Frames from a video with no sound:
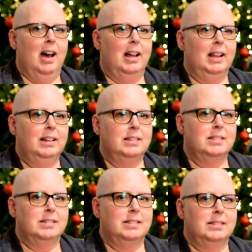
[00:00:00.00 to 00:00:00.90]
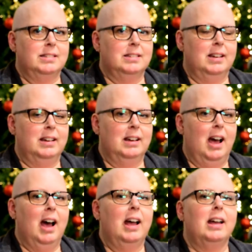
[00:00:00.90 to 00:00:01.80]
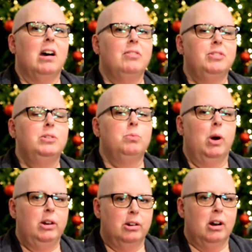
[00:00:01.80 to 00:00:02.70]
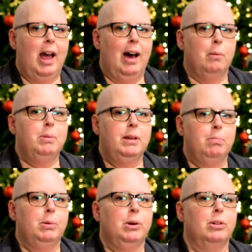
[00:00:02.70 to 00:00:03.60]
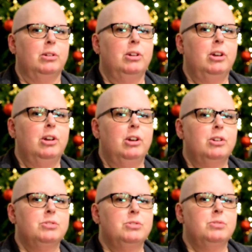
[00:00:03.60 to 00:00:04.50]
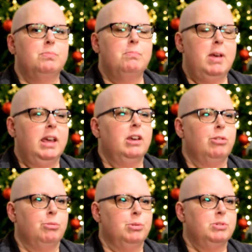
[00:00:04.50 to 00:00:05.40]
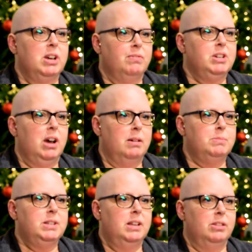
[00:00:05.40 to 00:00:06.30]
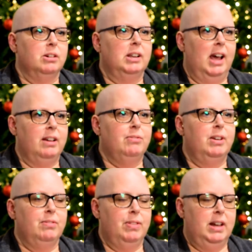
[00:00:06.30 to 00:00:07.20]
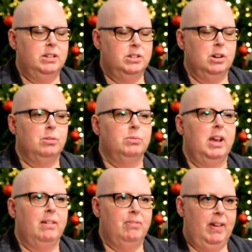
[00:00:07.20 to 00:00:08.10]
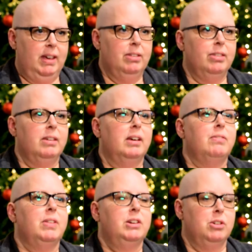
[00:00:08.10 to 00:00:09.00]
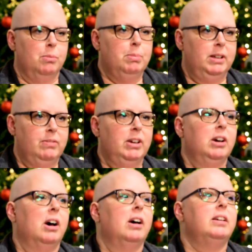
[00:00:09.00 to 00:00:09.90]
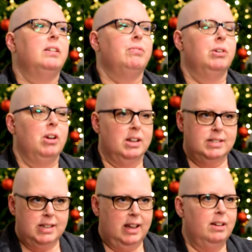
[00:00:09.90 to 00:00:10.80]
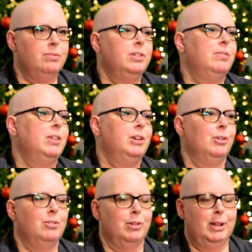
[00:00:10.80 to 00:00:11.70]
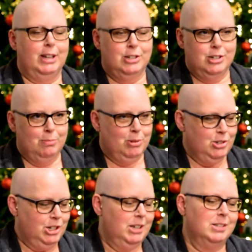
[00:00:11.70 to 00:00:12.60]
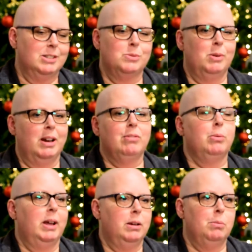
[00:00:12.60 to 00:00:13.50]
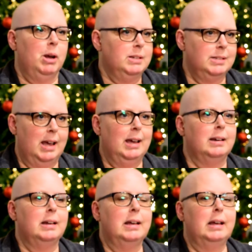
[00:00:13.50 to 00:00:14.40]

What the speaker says: I often wonder how people make it through tough times in their life if they don't have faith, if they don't believe in God, if they're not saved, if they don't have a relationship with Jesus, whatever way you want to say it.